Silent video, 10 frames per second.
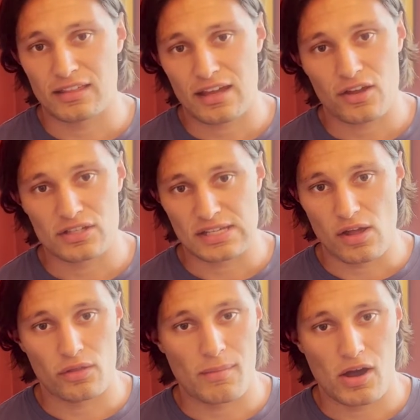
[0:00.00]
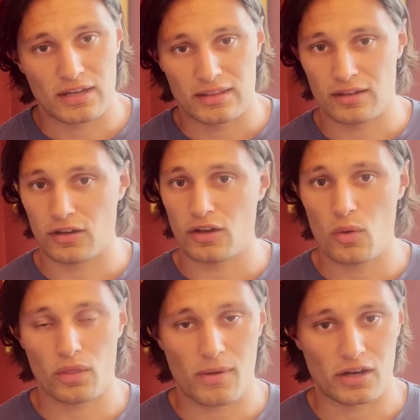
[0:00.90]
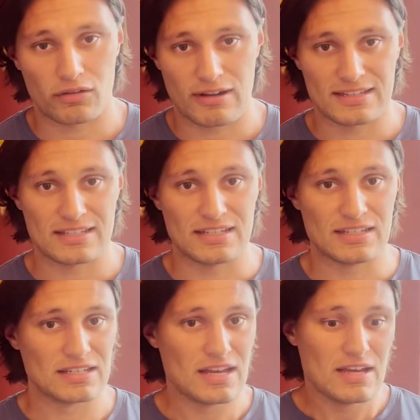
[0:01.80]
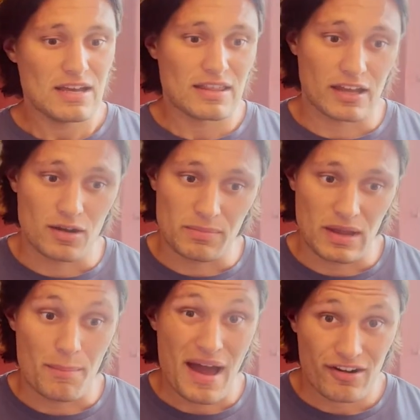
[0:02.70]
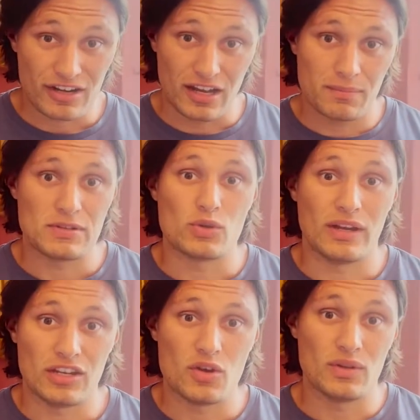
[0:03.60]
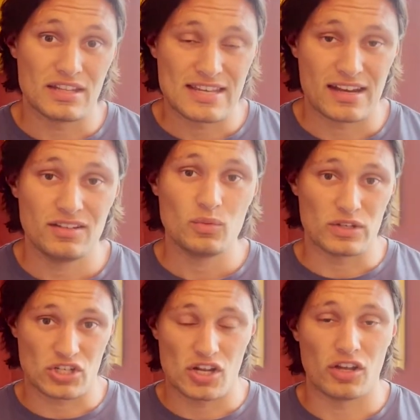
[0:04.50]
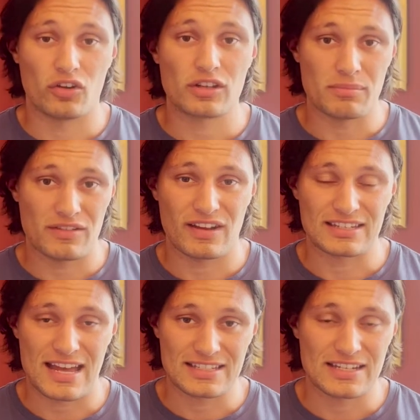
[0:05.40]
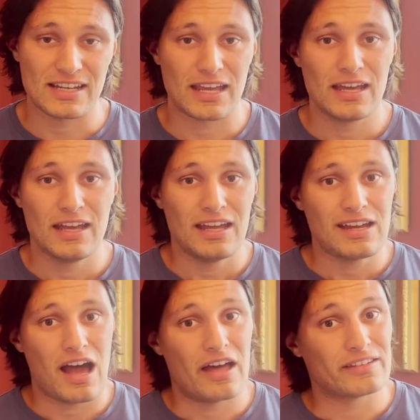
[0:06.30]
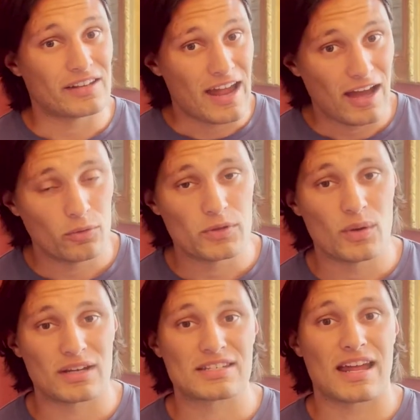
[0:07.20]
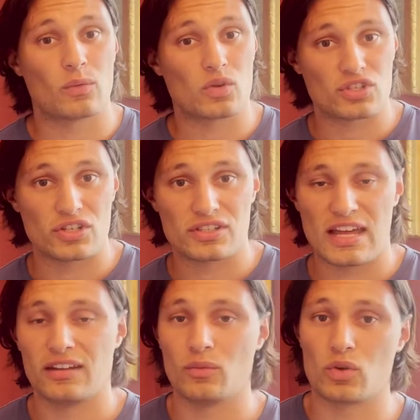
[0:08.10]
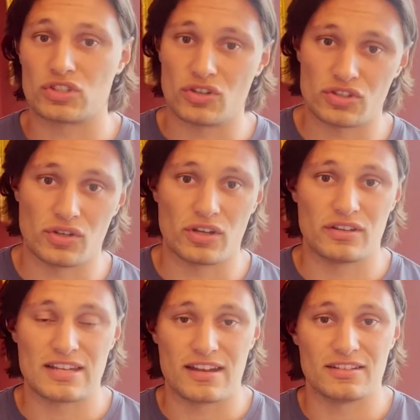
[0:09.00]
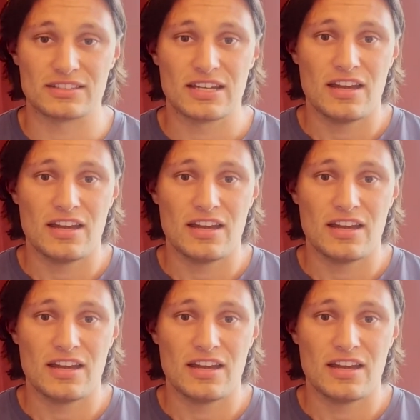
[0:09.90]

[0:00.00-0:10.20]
They're going to know the market, they're going to know what the market rent is. They're going to be a barrier between you and the tenant, which early on can be fantastic. They're going to help you understand what's a good tenant, what's not so good a tenant.